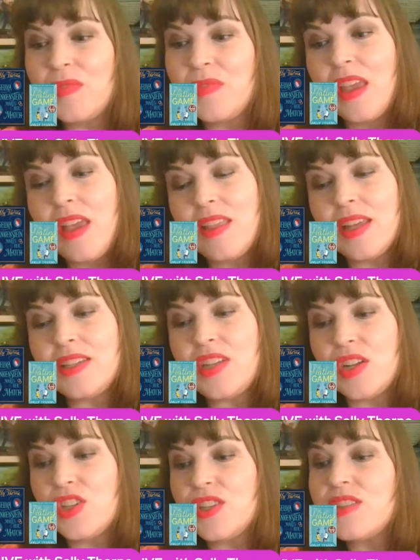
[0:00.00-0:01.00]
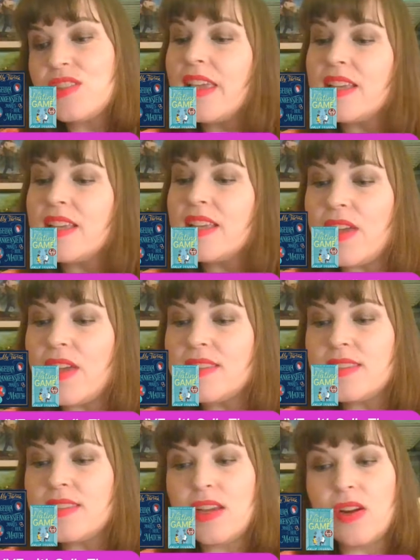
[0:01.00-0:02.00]
that touches, I guess I've answered
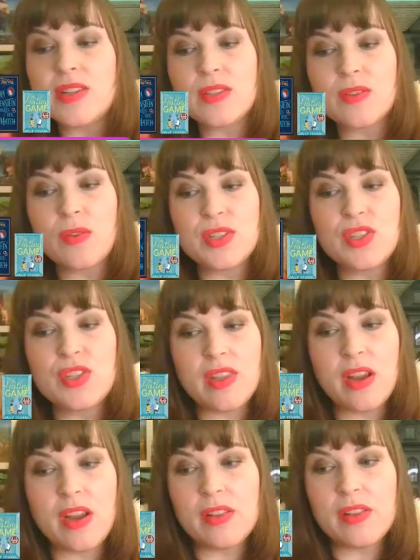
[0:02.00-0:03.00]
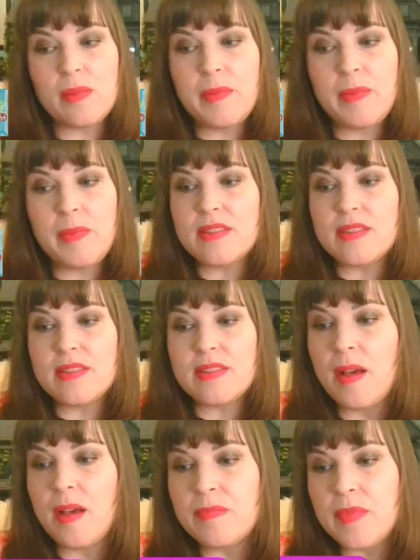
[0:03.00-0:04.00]
Sarah's question there a little bit.
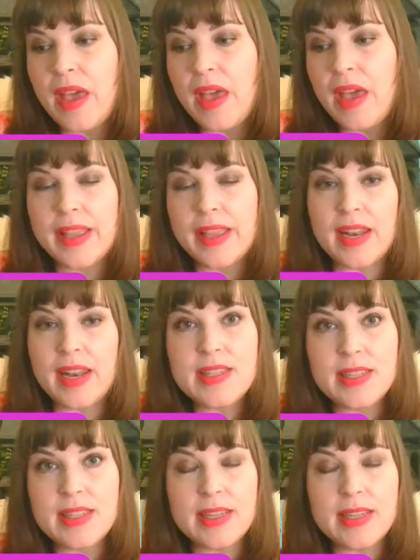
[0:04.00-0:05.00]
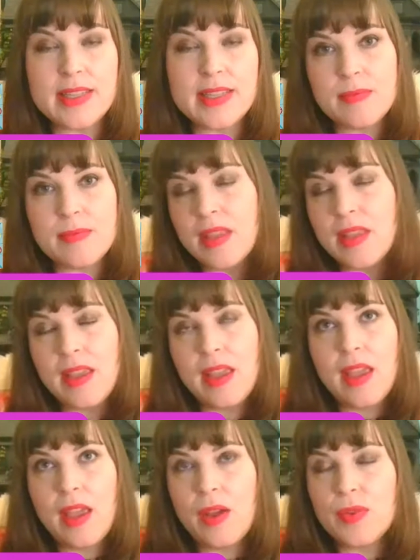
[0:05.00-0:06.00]
How did I get into this?
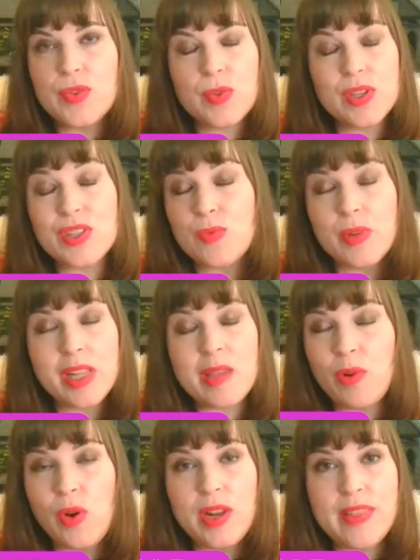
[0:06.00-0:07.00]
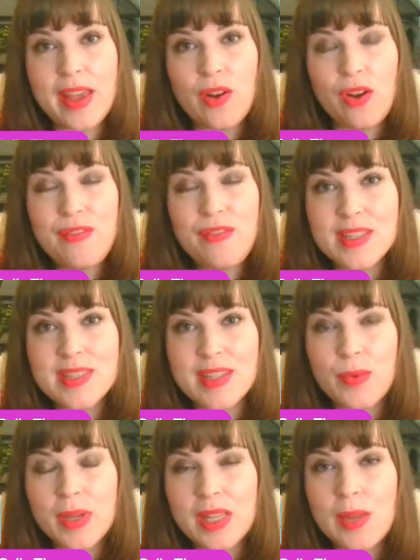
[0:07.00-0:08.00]
I was just really bored in that office. I
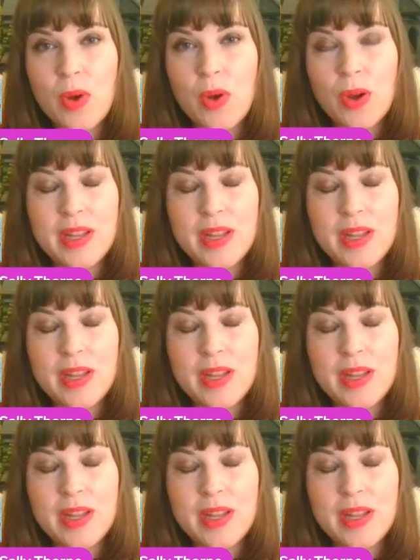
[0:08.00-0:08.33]
really wanted